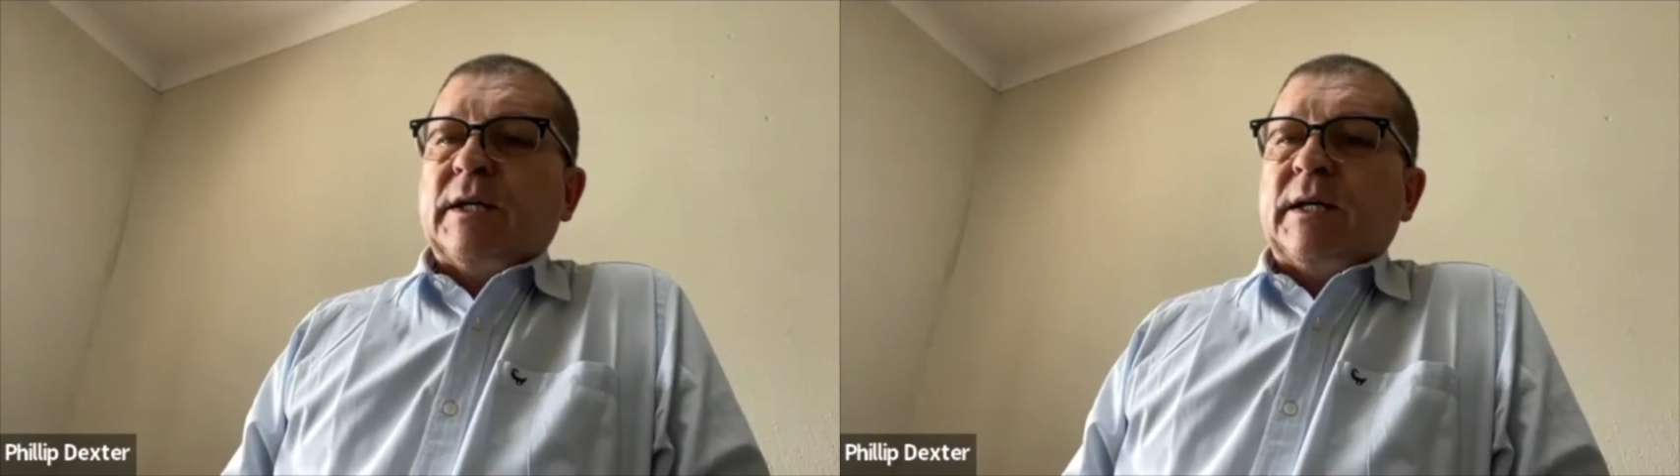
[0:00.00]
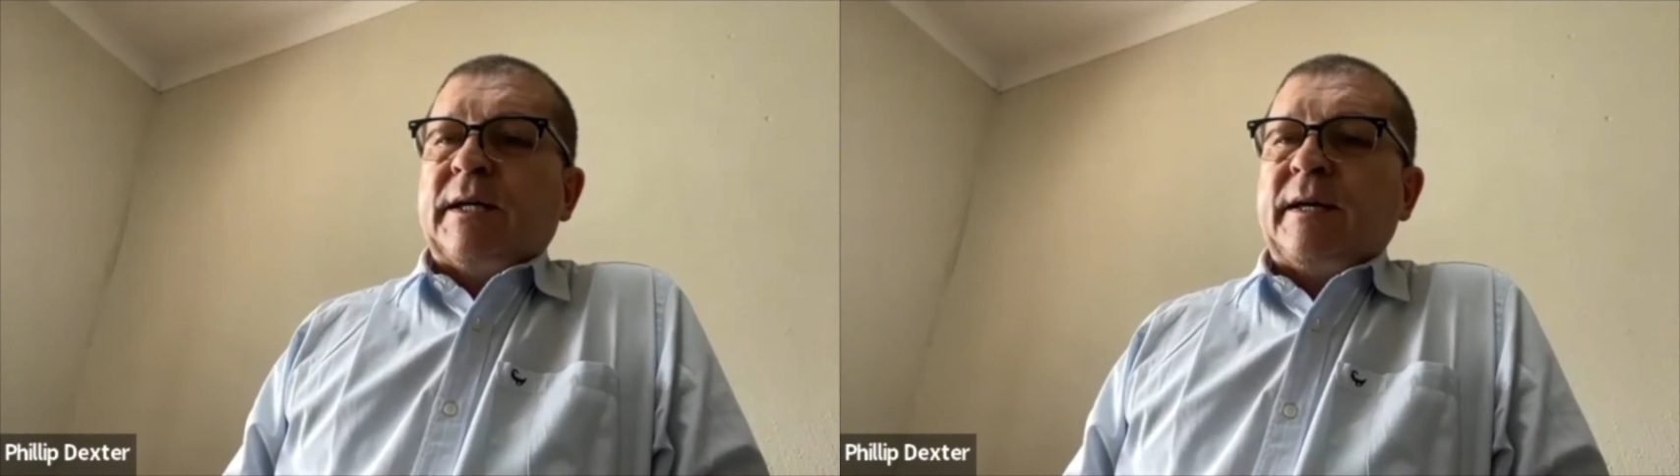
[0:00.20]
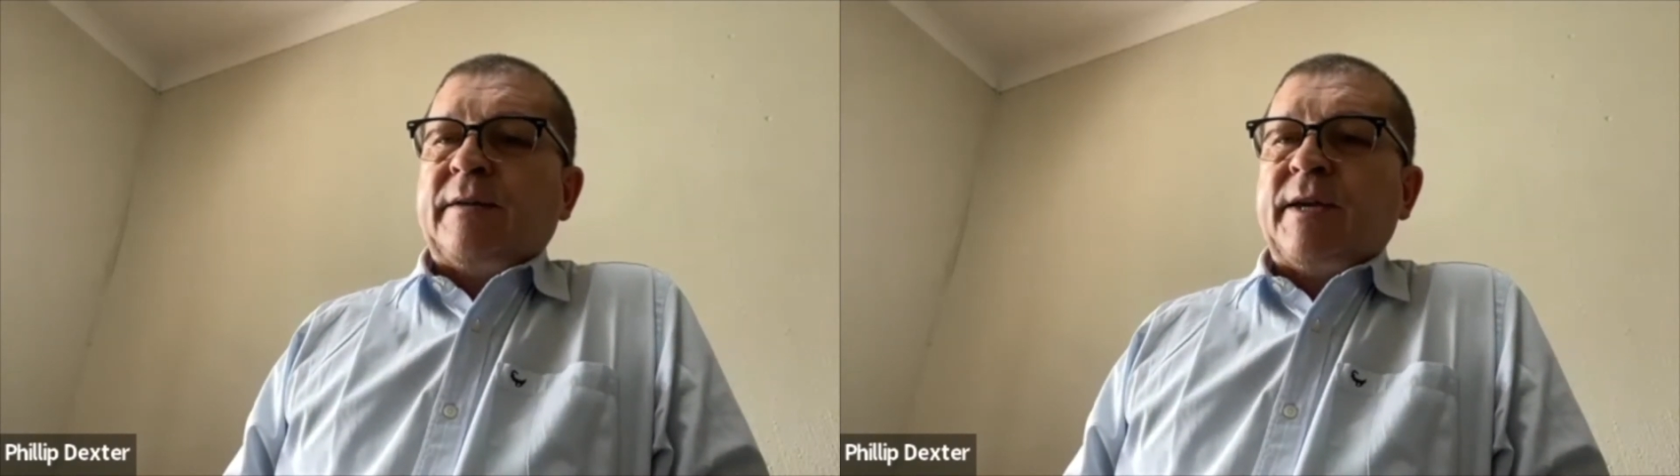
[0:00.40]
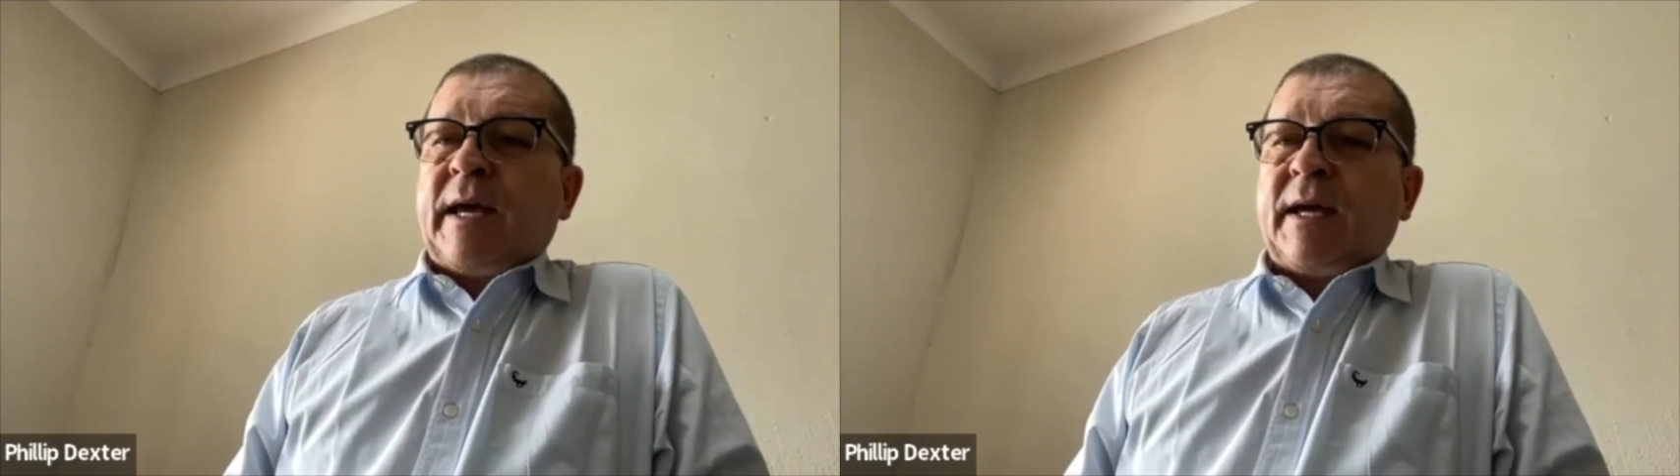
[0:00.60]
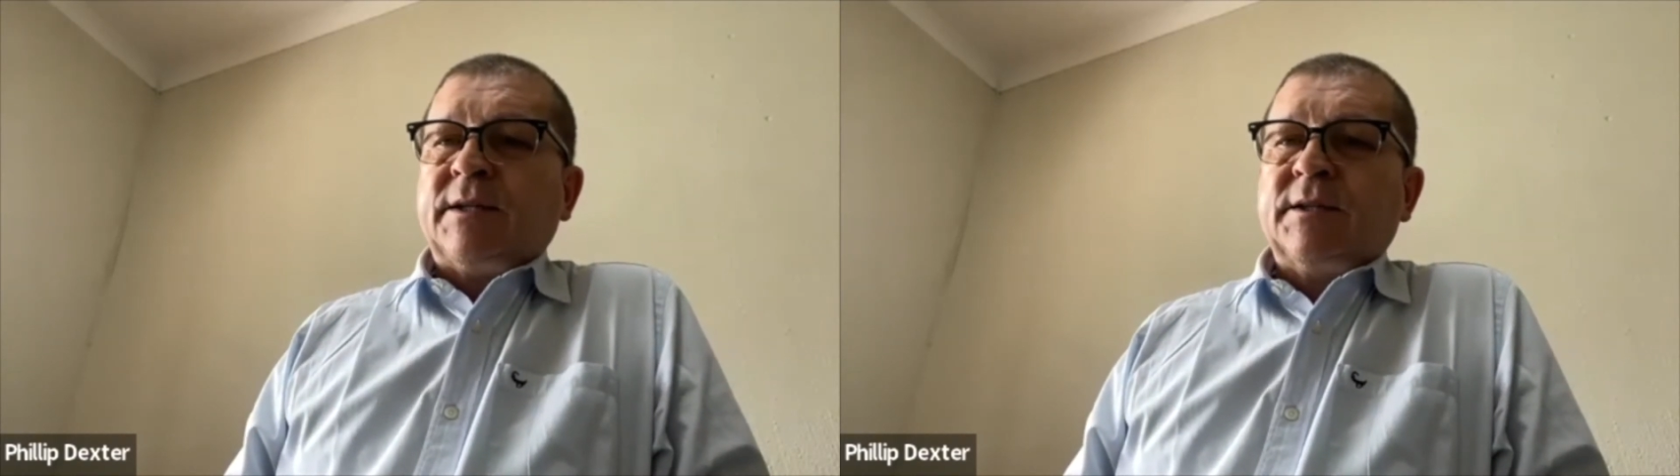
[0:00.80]

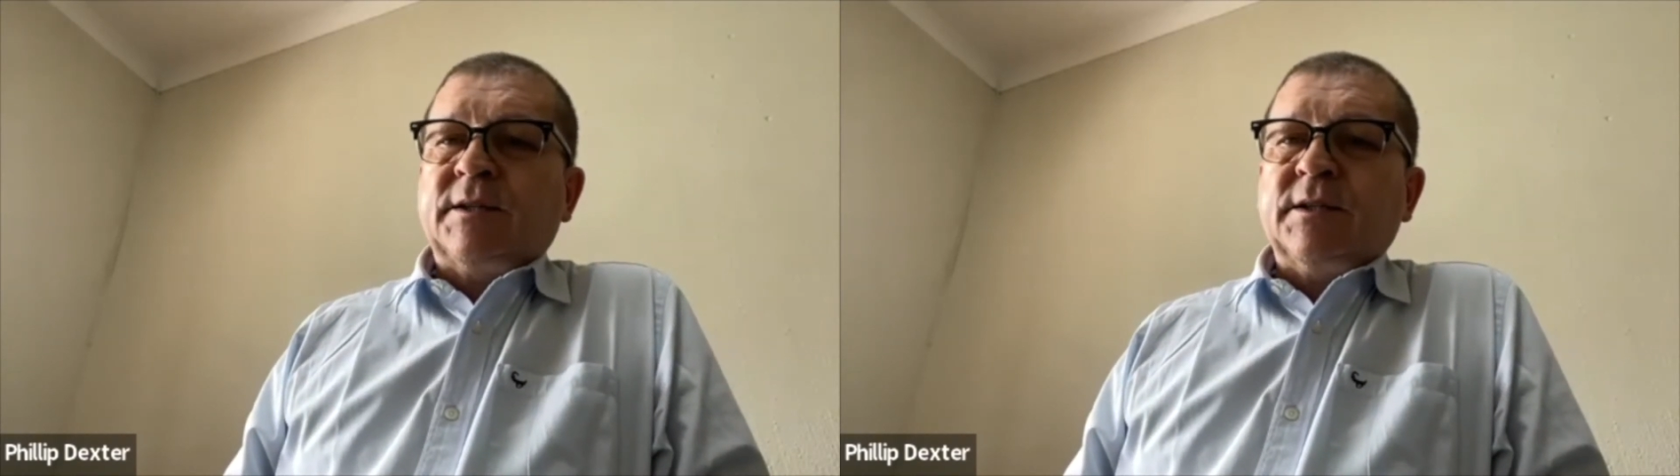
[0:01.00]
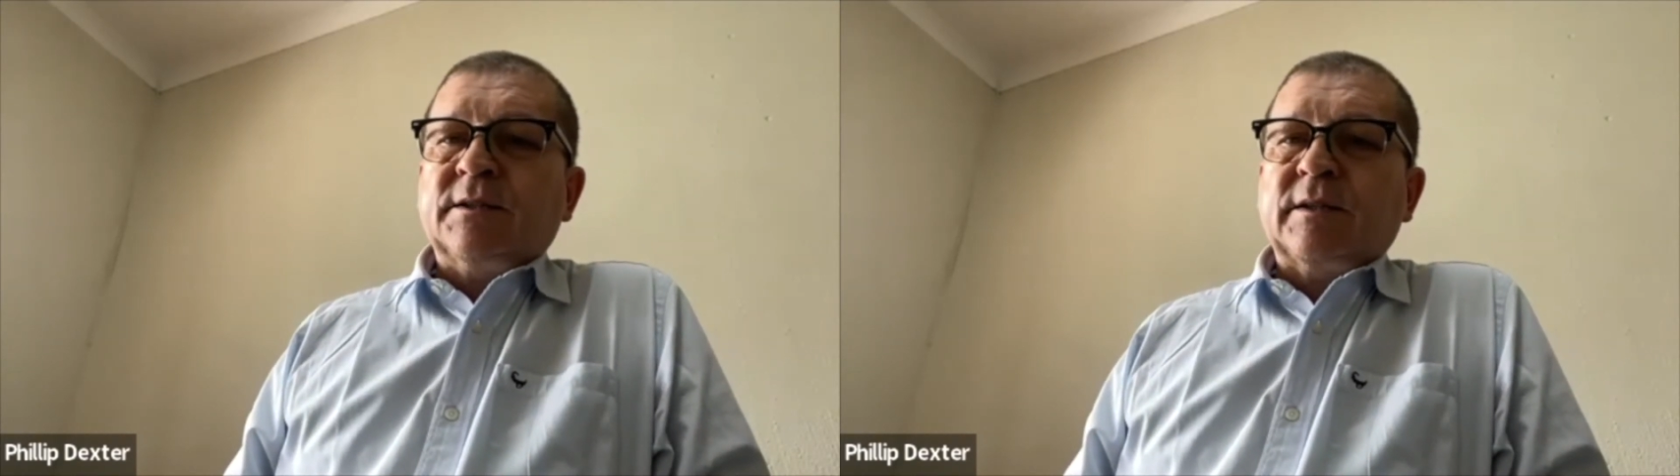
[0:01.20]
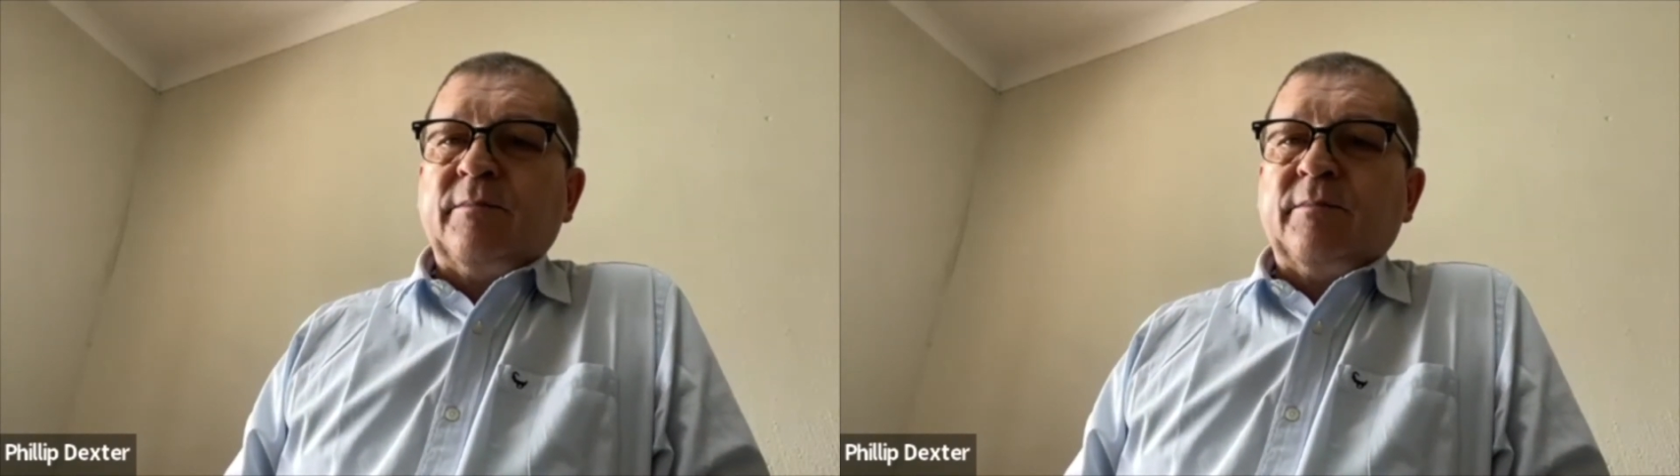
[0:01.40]
heavy-handedness